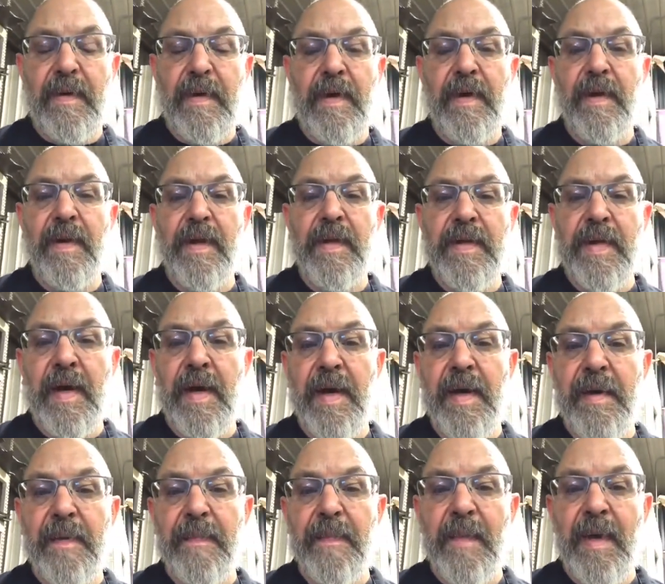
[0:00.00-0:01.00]
good a
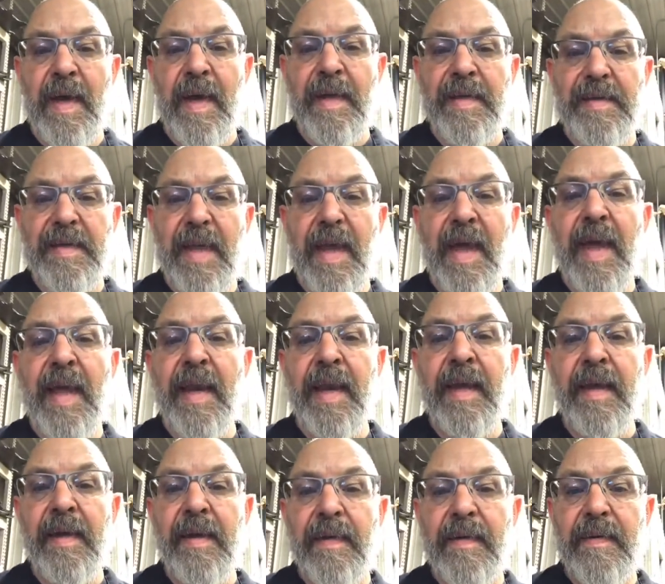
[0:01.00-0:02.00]
time as
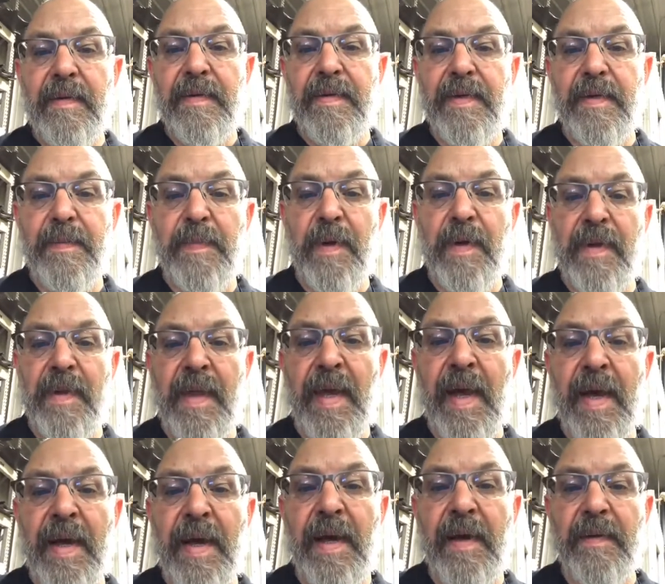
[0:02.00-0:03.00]
any to put
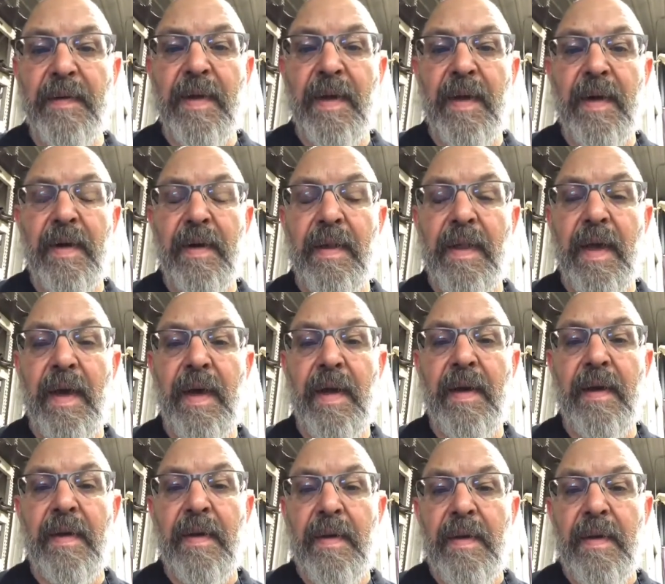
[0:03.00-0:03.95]
that out there that